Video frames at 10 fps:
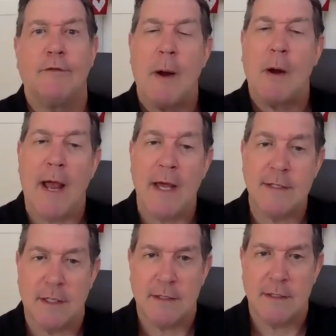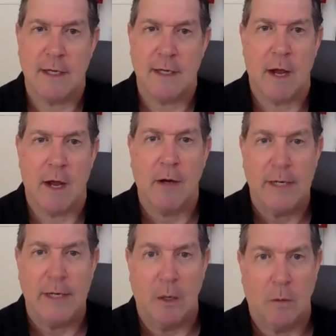from our essence and not our
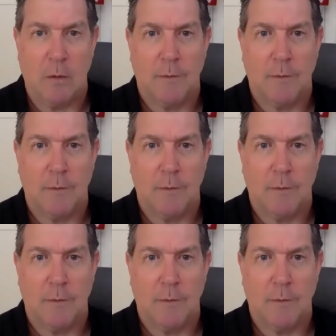ego.